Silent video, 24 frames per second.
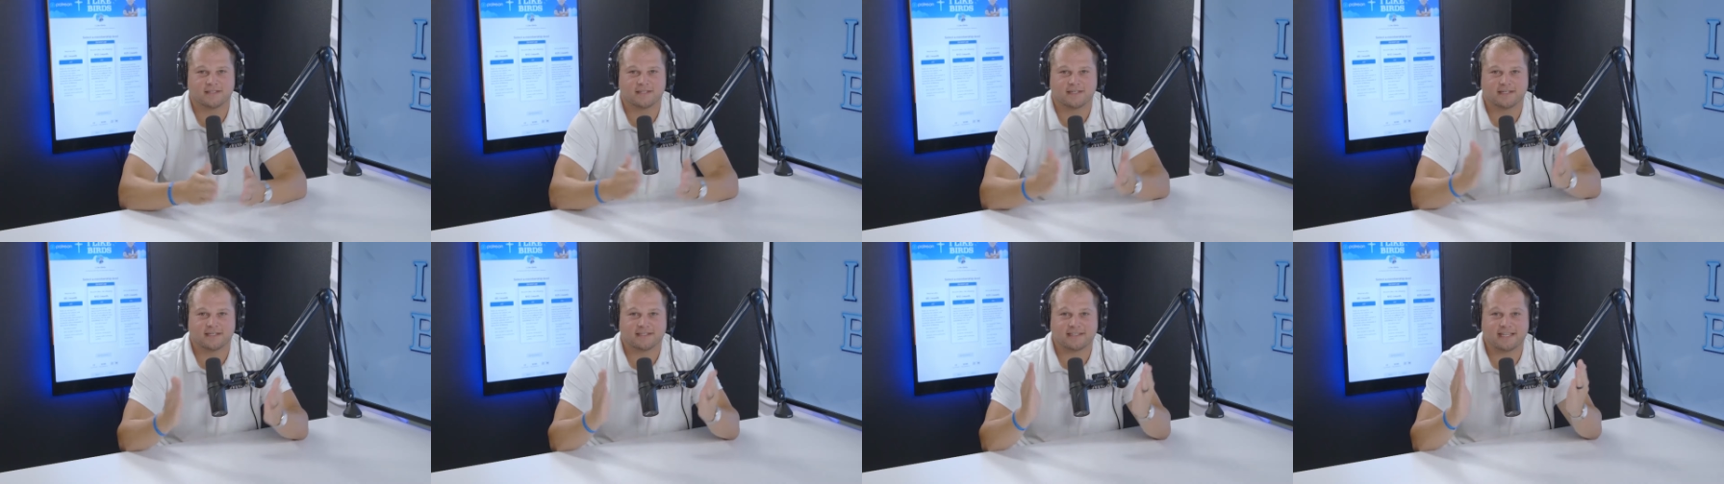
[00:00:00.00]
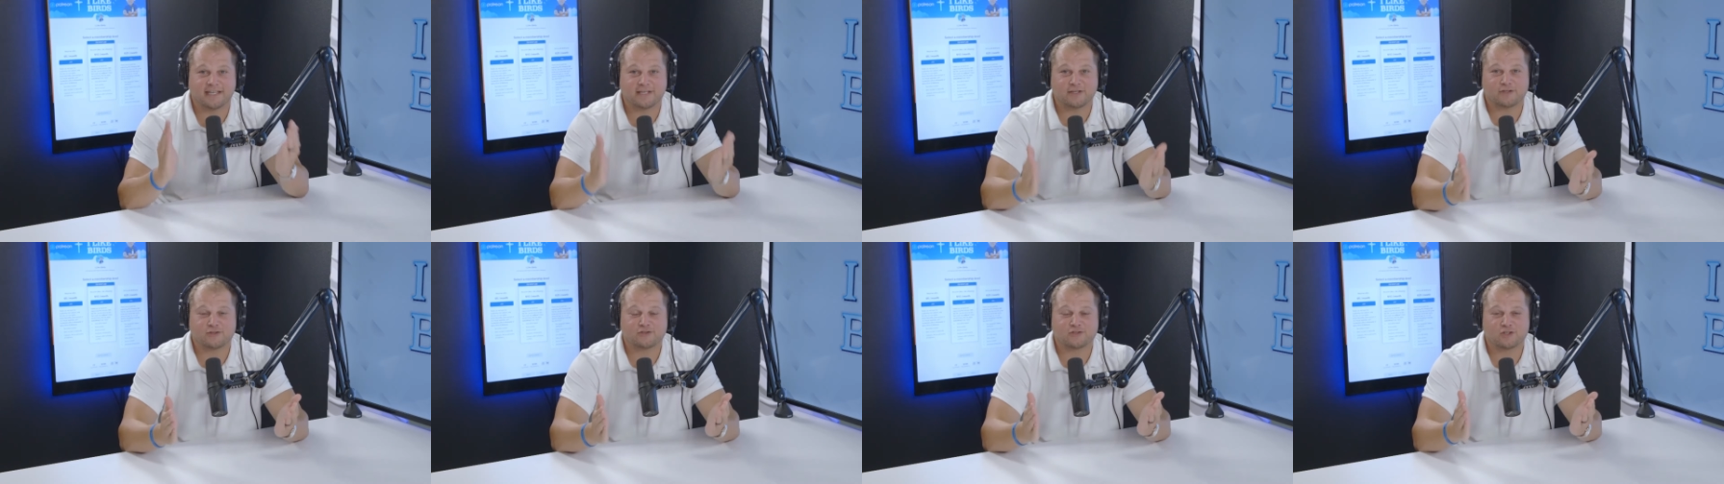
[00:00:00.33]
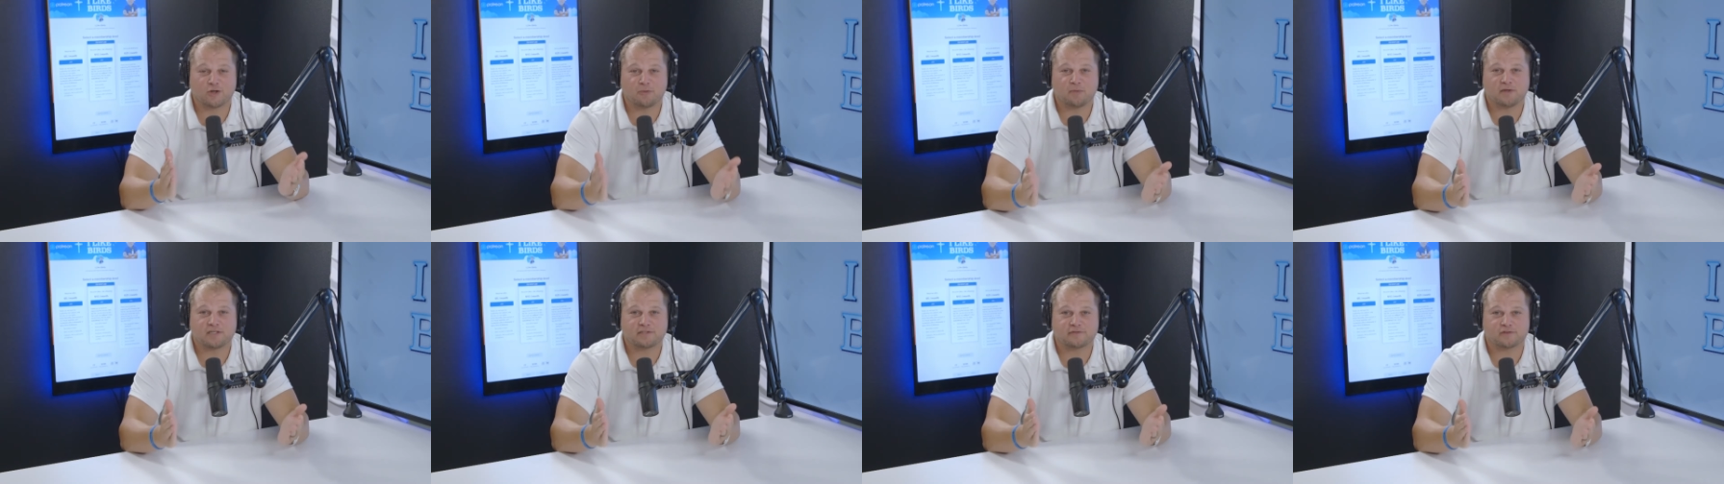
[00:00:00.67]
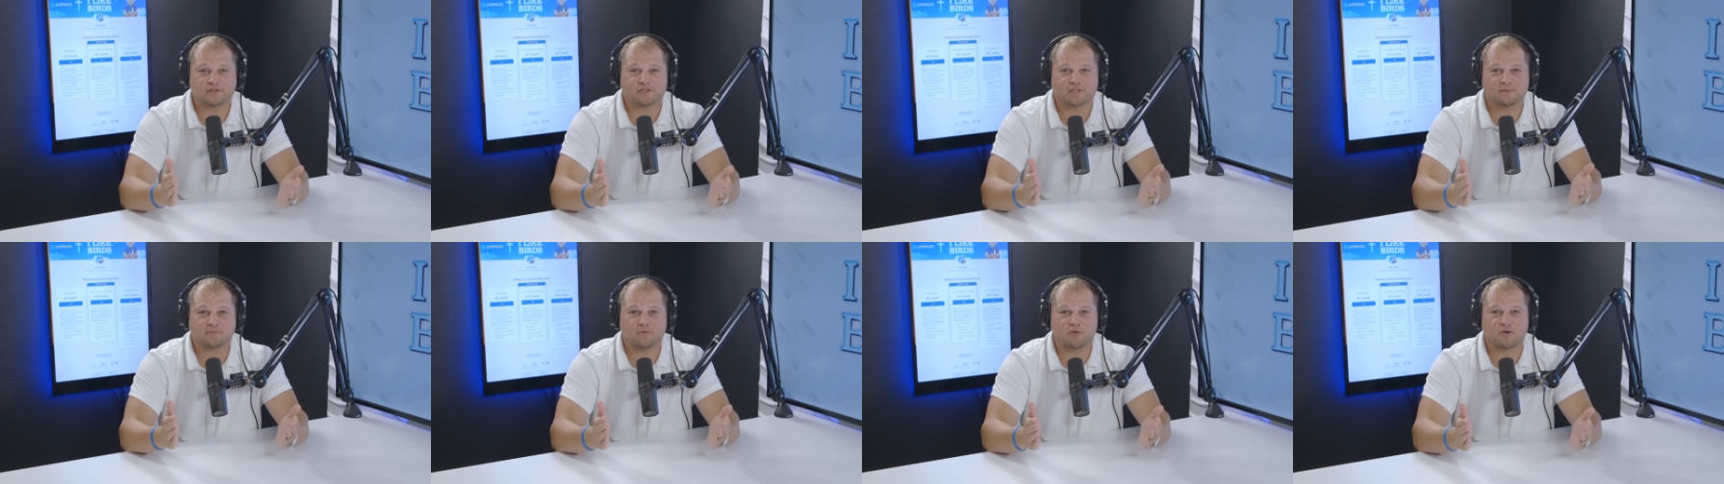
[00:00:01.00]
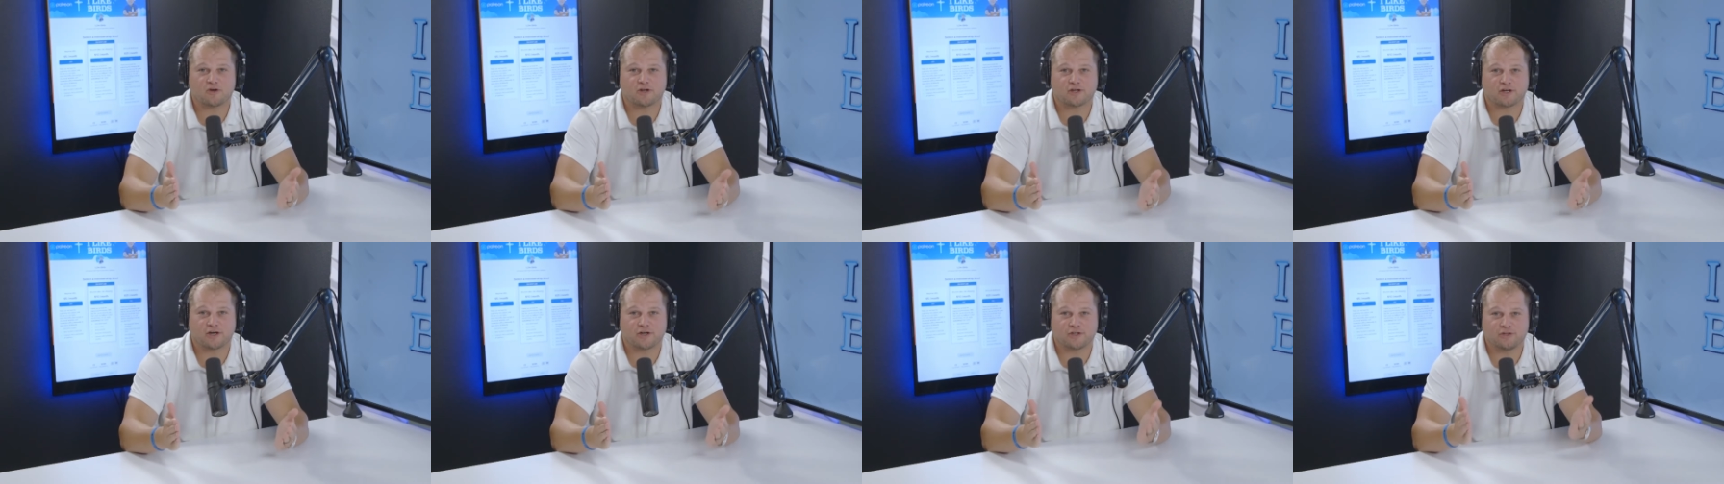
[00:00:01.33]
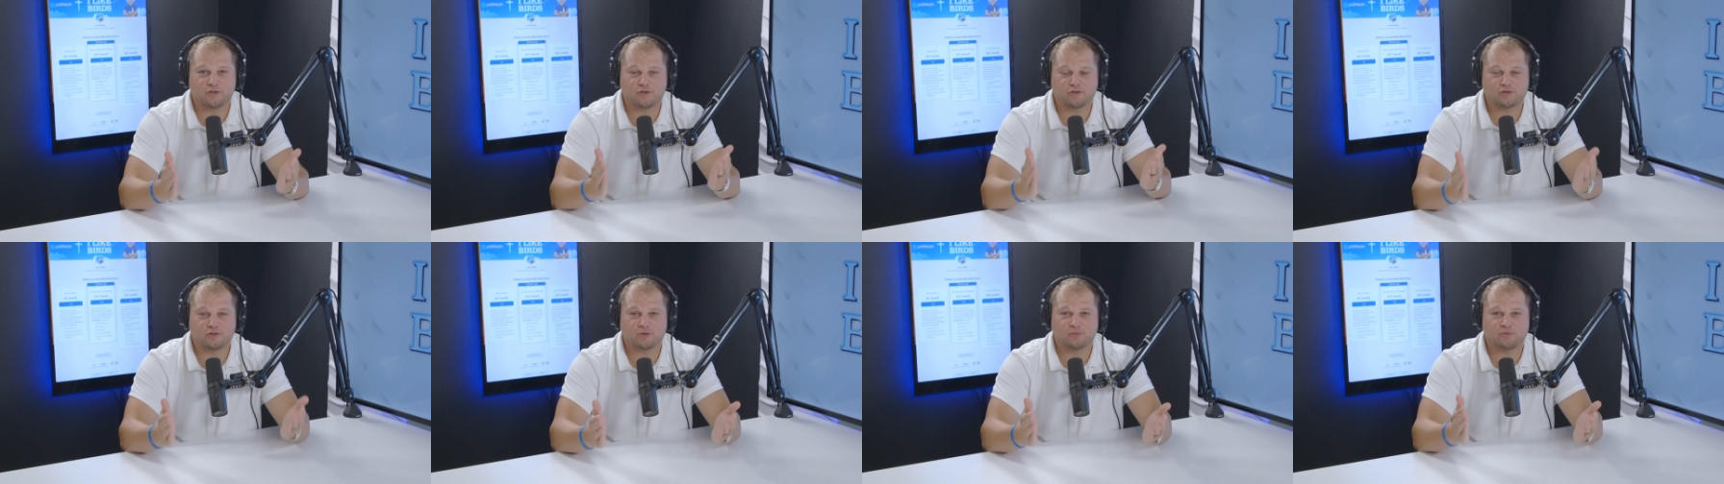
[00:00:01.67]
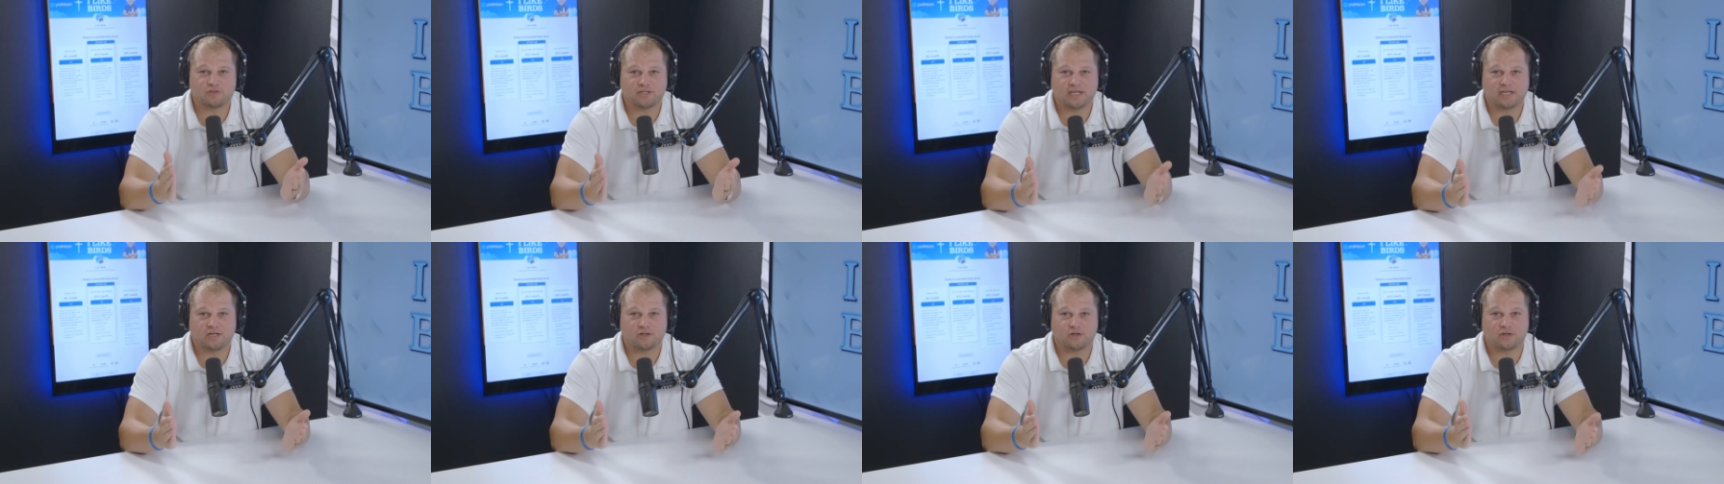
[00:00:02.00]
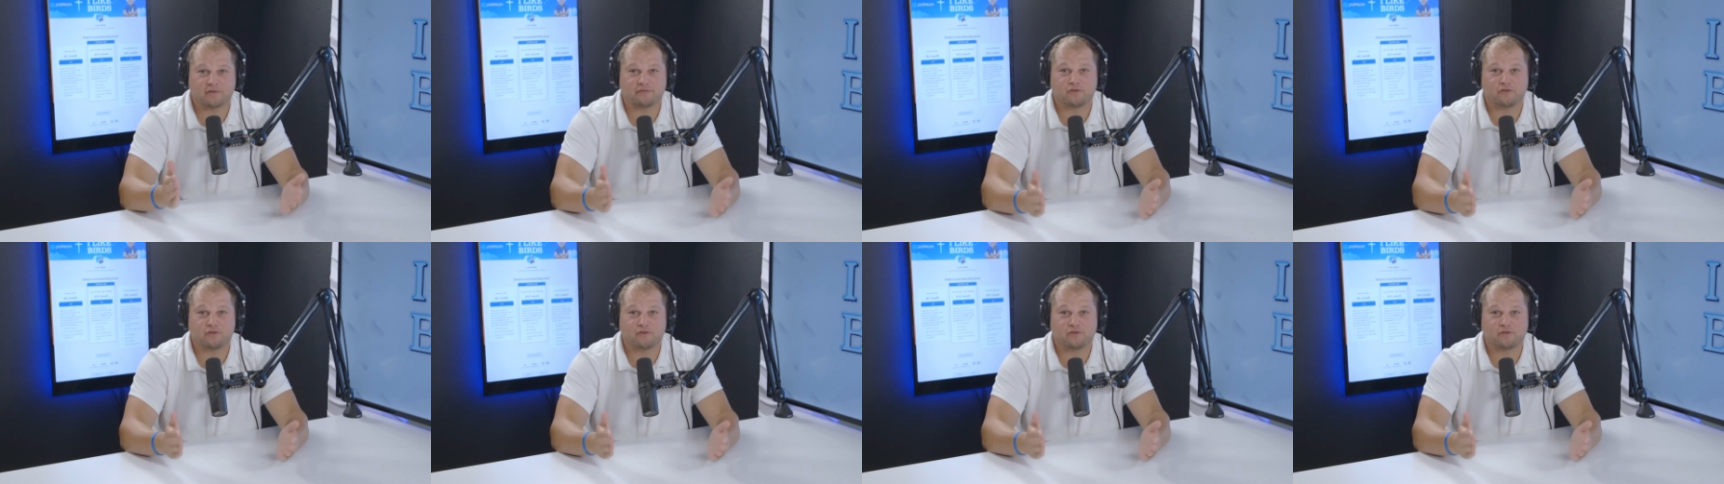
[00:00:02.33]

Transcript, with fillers: Thank you so much for supporting our YouTube channel.